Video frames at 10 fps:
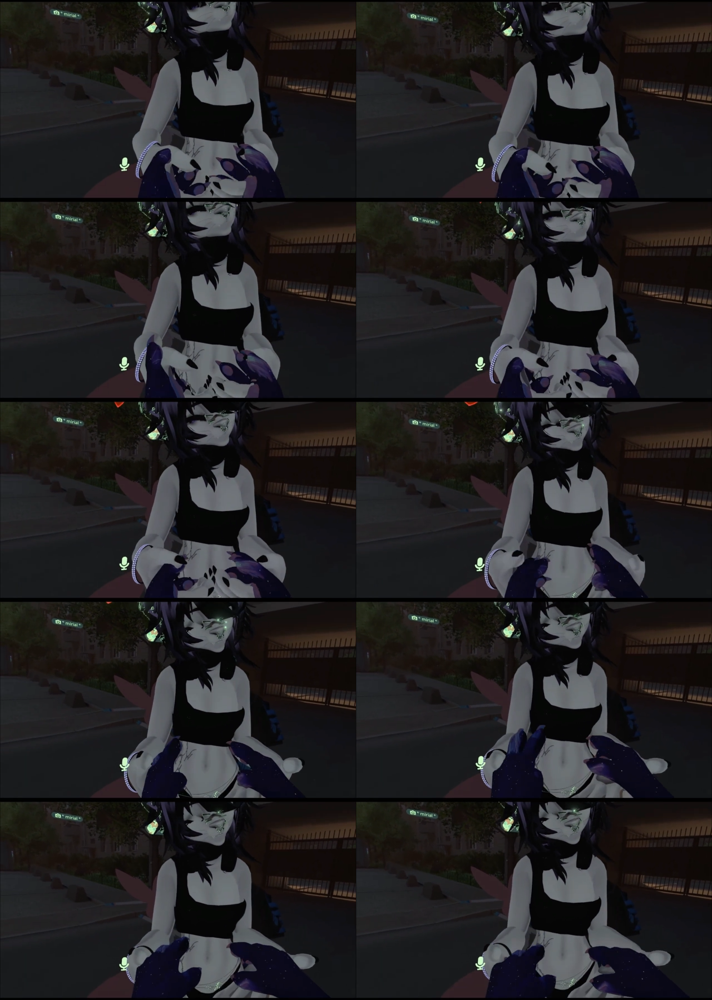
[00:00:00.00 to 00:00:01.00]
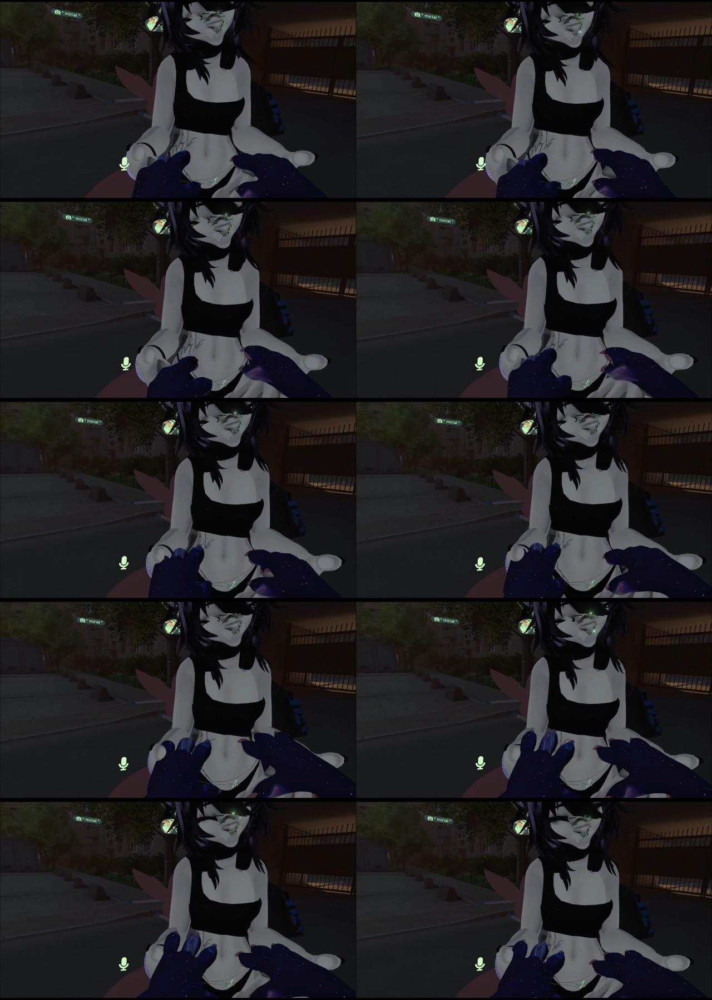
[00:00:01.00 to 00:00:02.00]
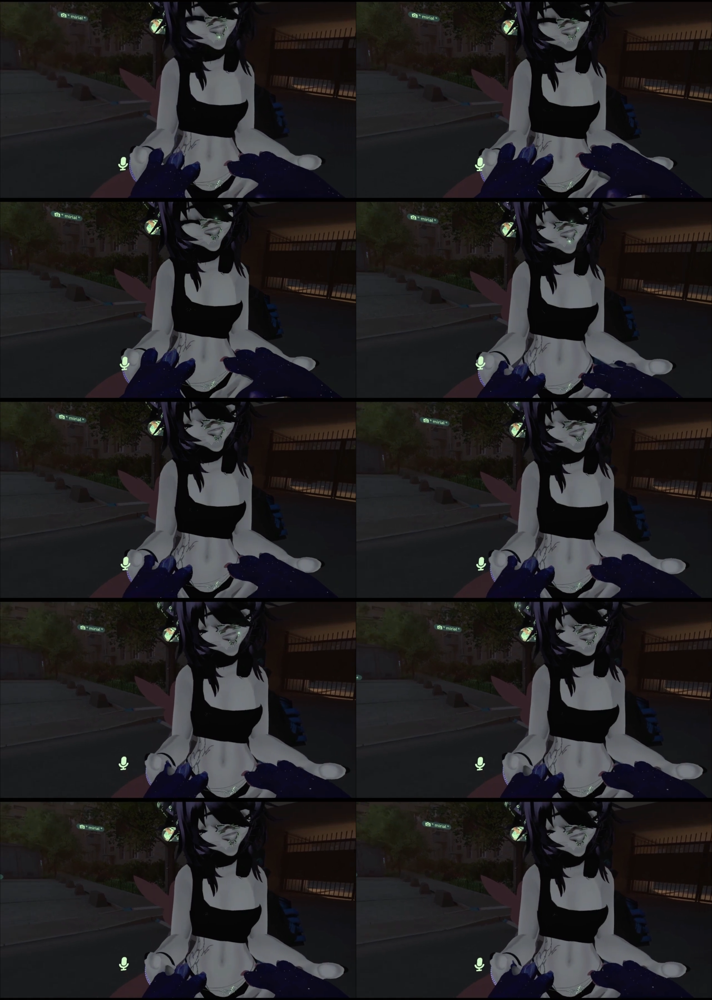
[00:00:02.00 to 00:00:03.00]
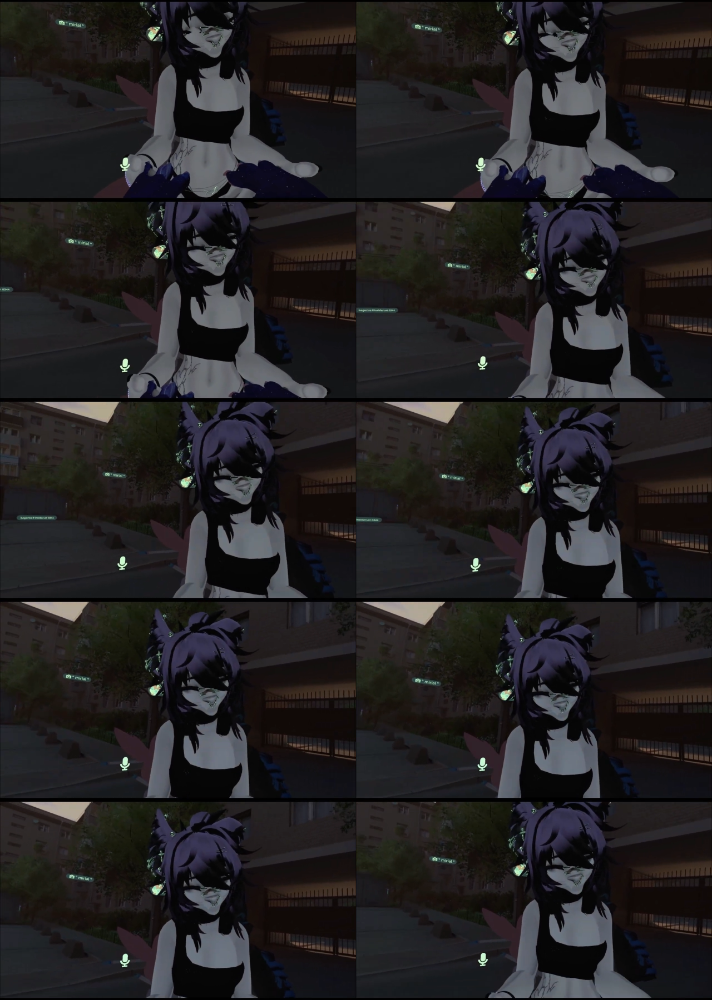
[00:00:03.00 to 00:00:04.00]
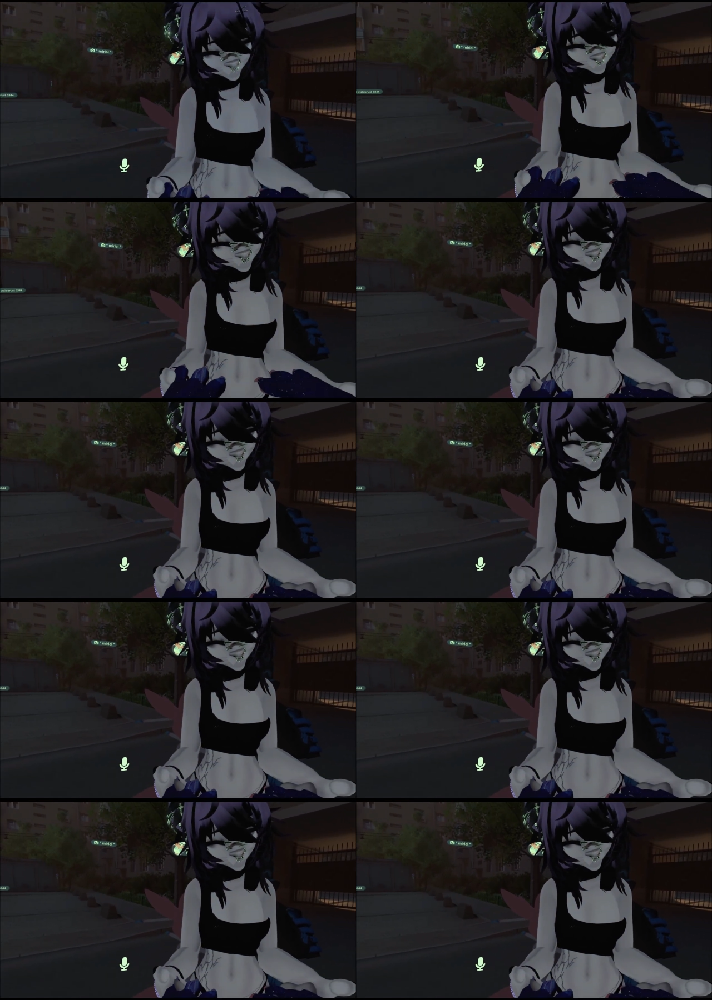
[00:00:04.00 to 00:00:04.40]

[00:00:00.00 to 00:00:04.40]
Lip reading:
(no speaker visible)